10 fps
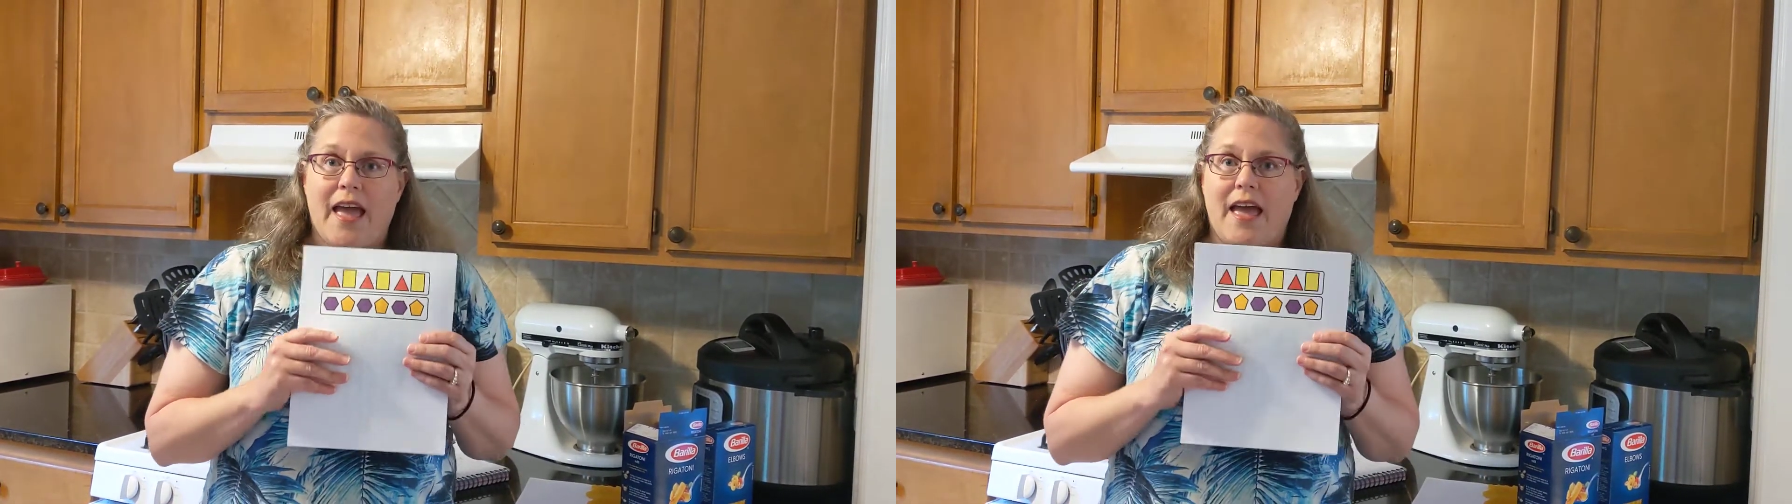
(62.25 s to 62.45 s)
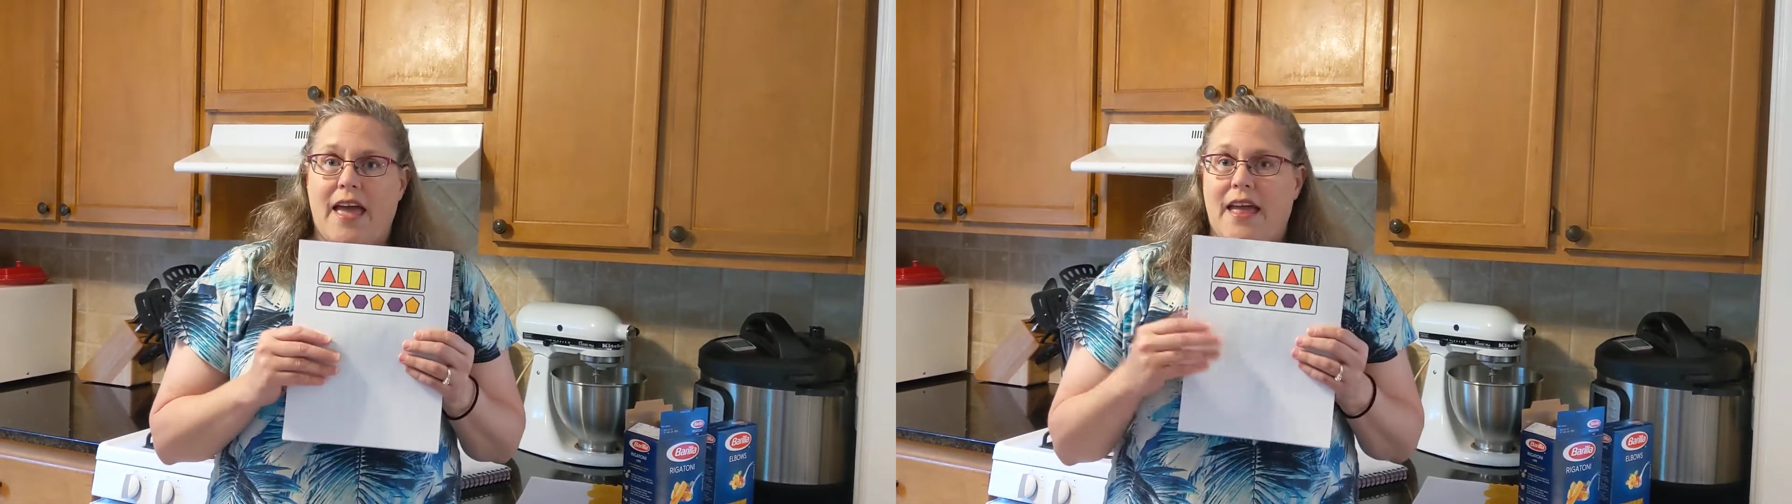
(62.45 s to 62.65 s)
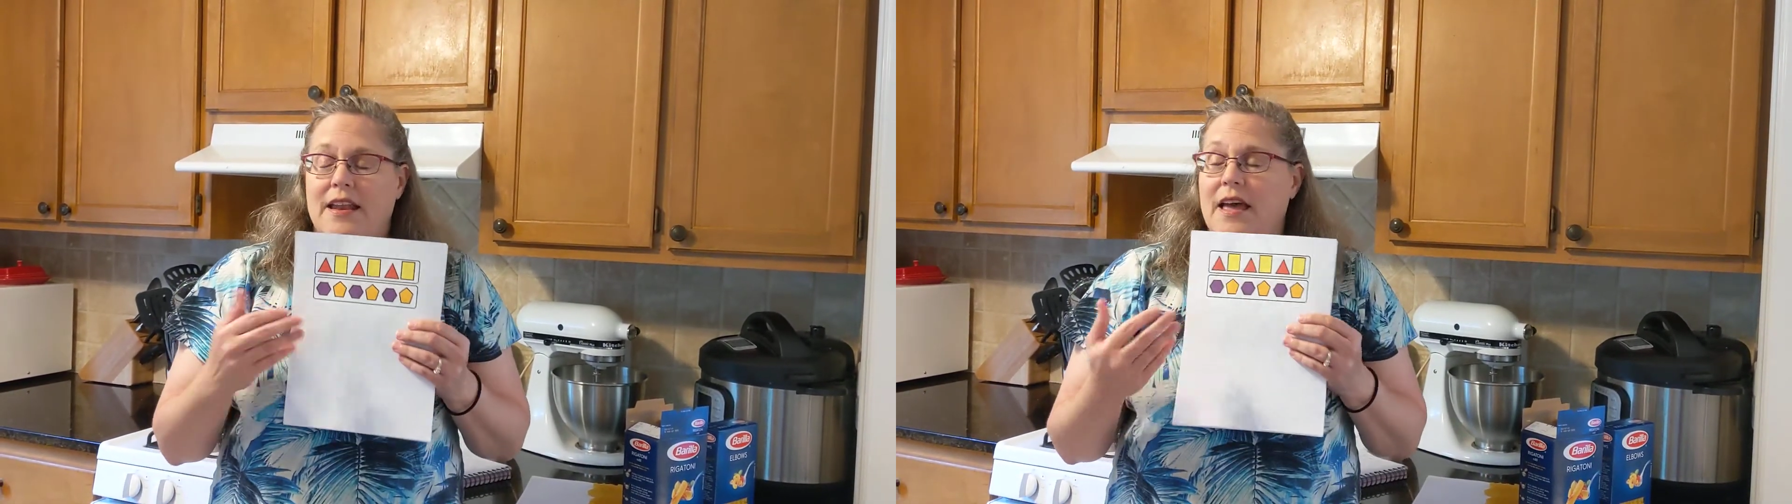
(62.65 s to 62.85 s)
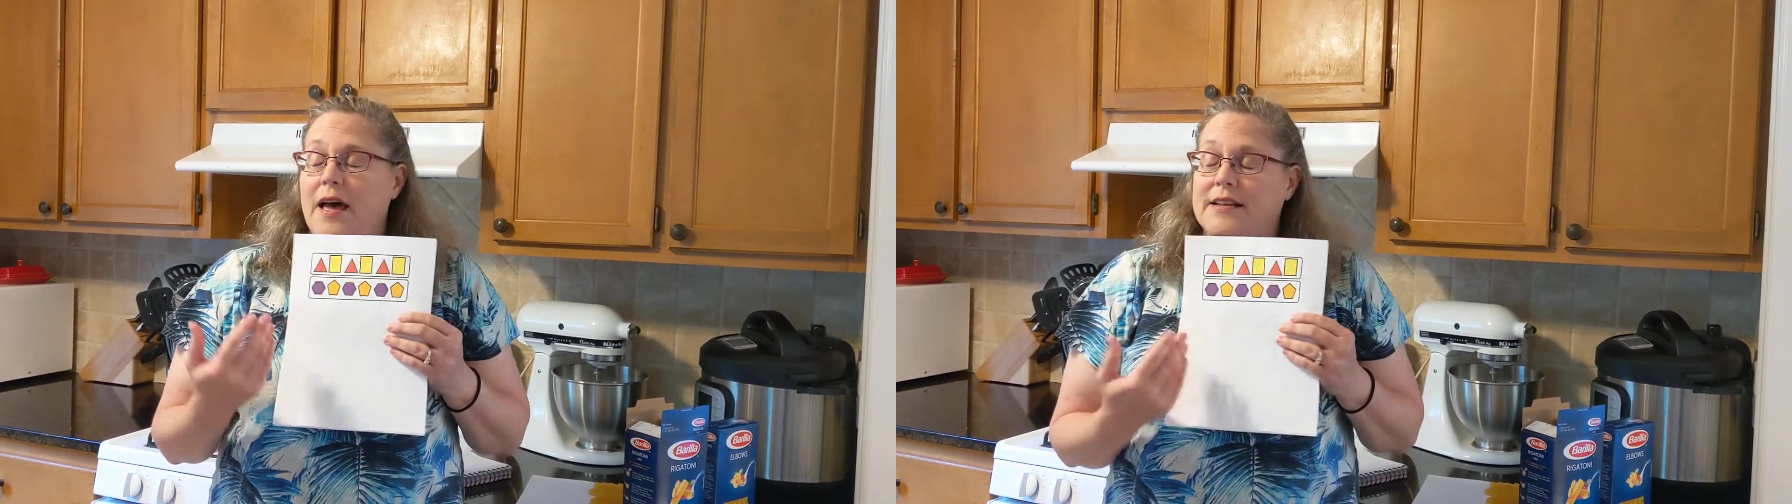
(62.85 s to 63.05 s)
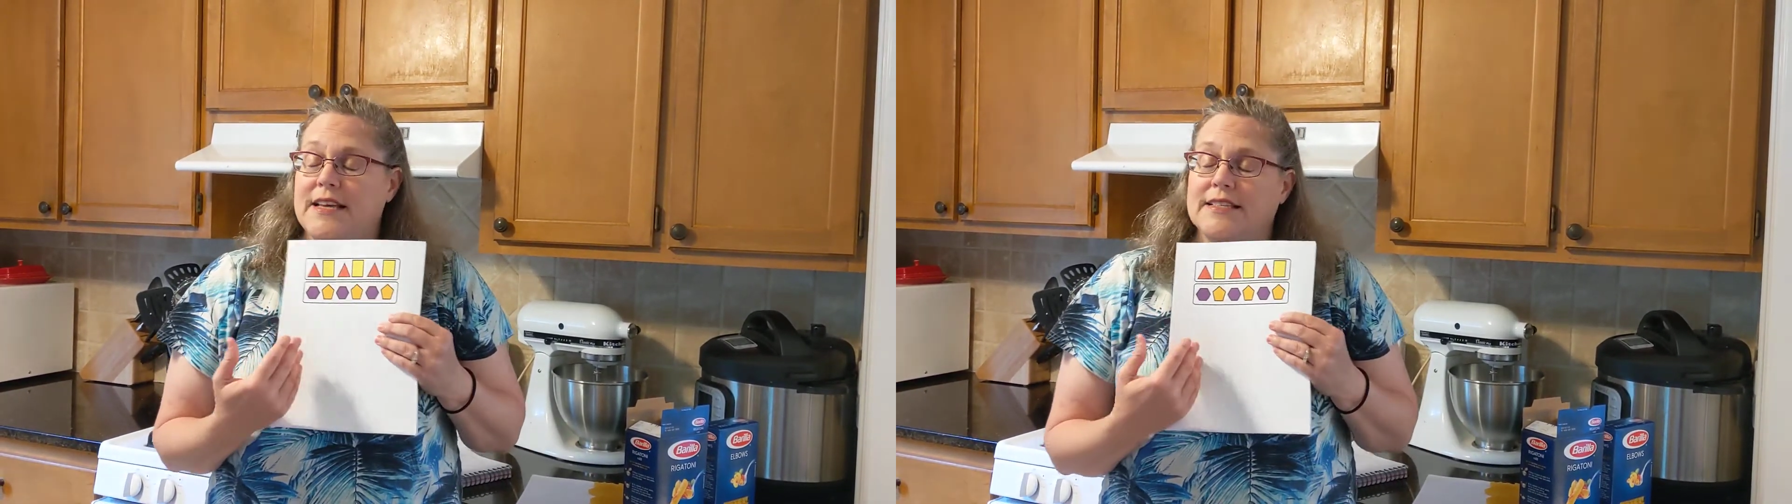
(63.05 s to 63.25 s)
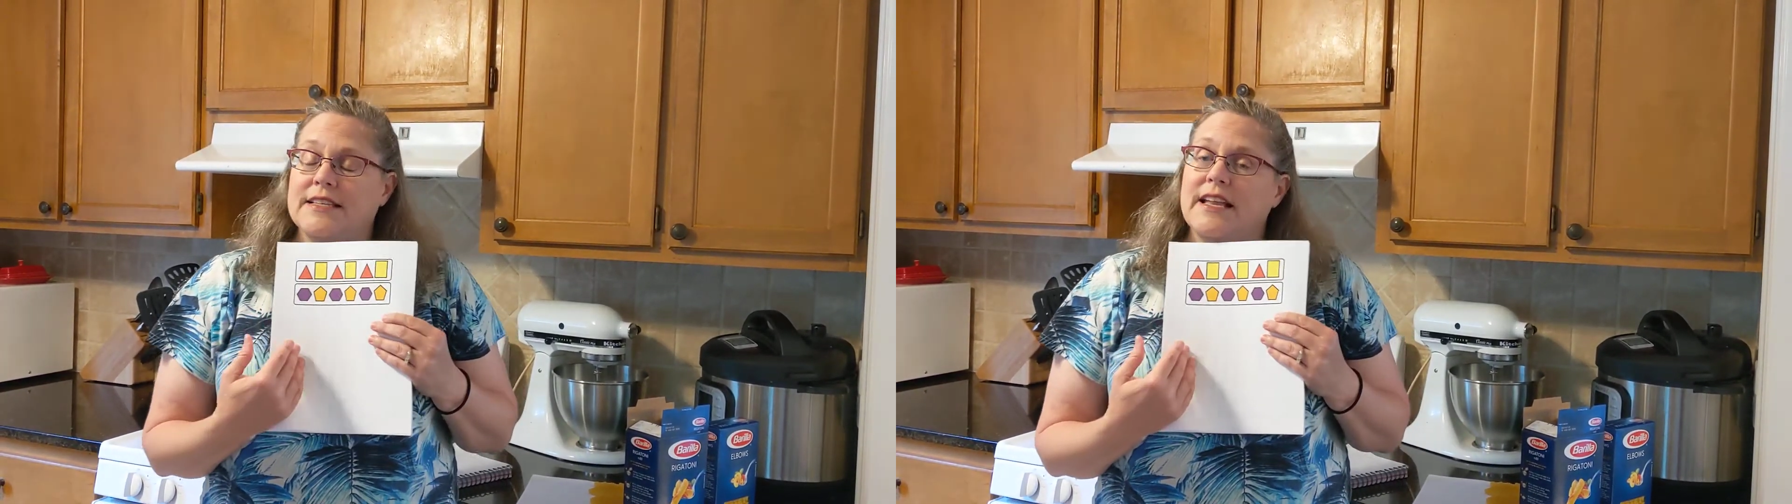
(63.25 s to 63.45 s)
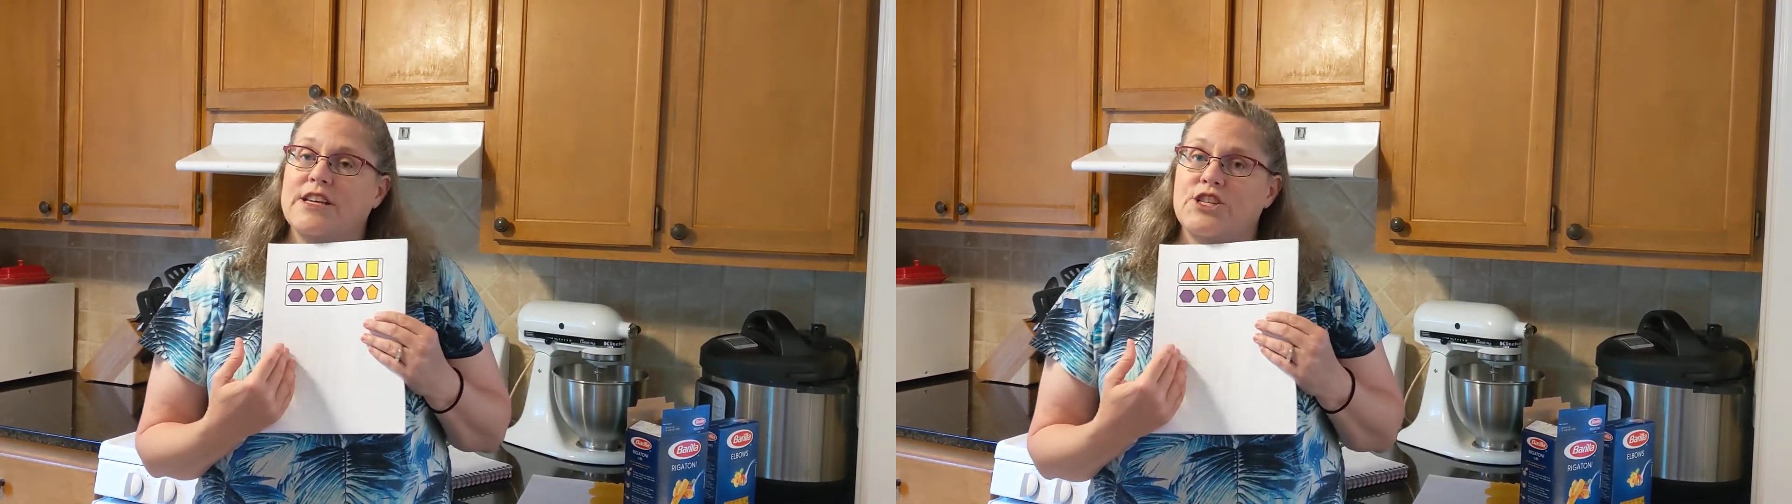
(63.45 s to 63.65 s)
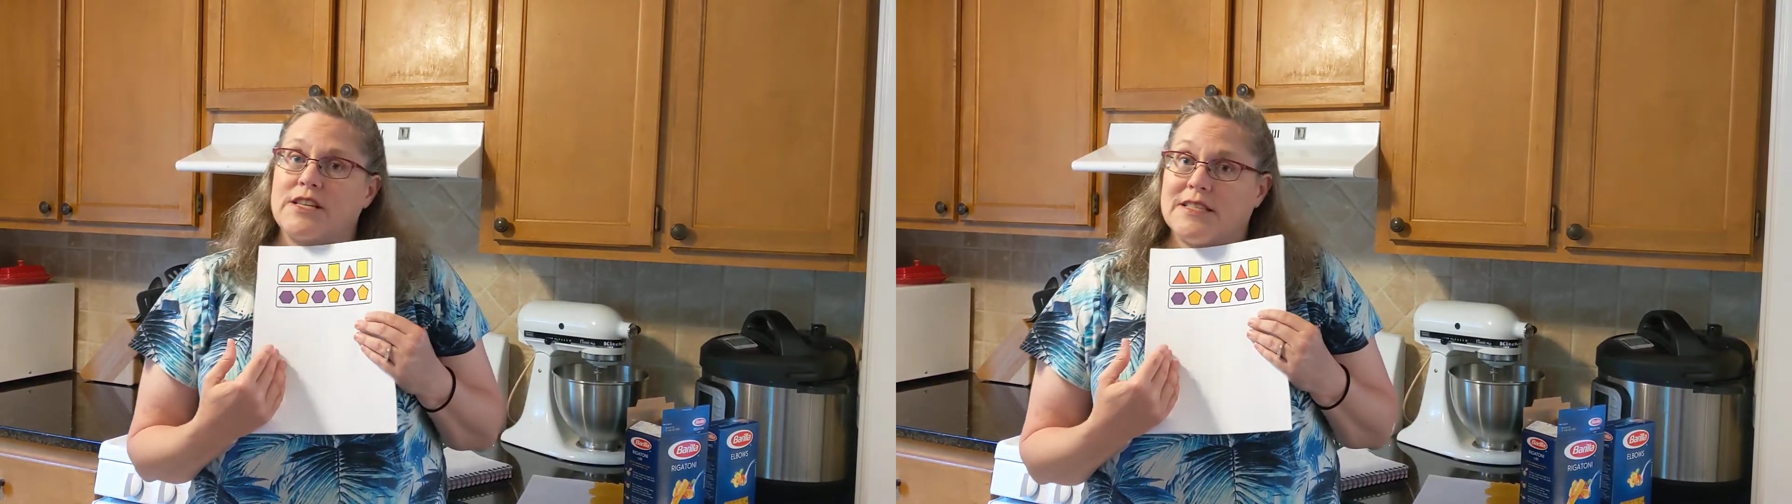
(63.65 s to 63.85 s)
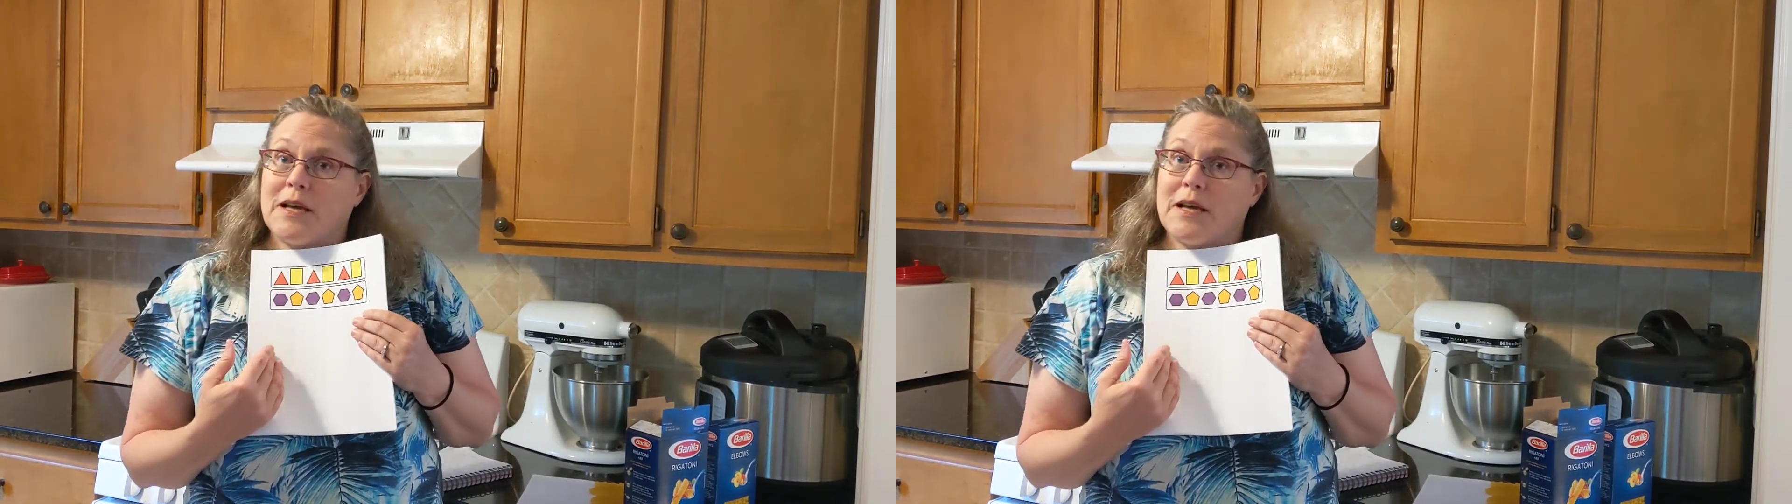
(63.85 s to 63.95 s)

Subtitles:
And a tessellation is